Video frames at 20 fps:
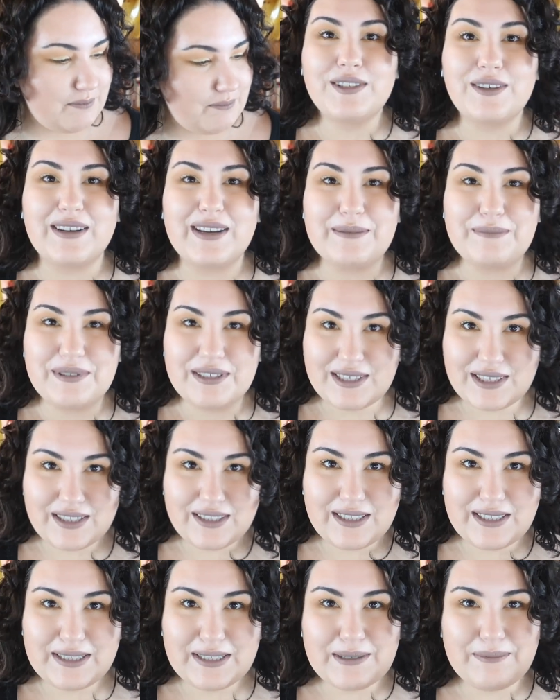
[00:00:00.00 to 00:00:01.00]
So I'm
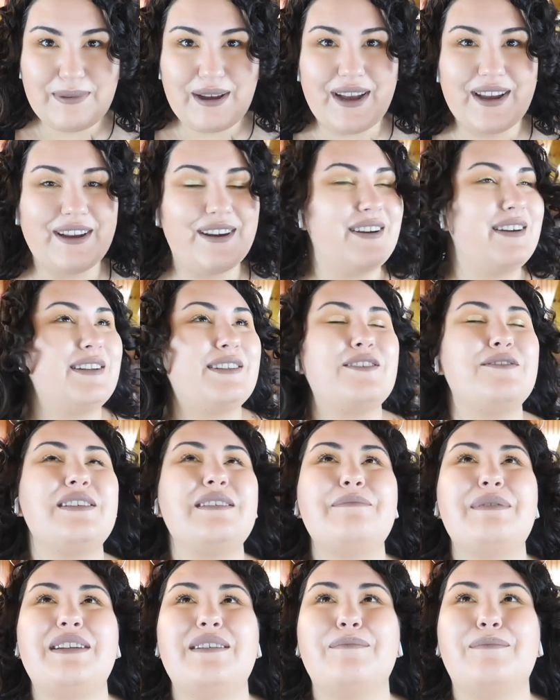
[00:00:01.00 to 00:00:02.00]
still inspired. It's
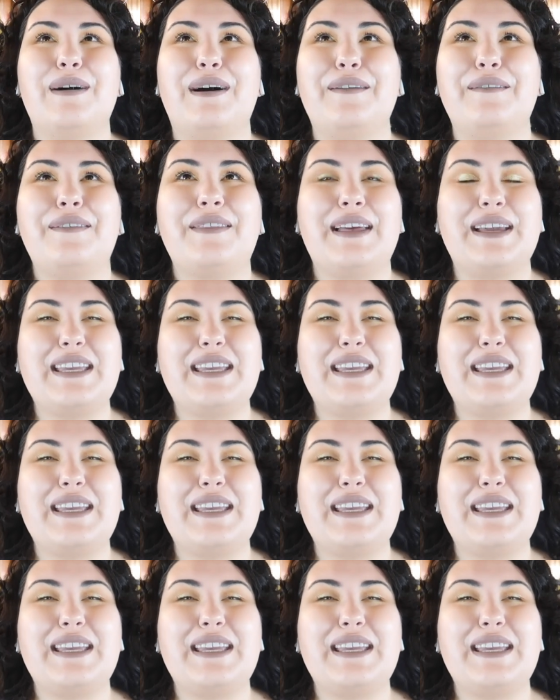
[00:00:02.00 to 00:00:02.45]
only been a month.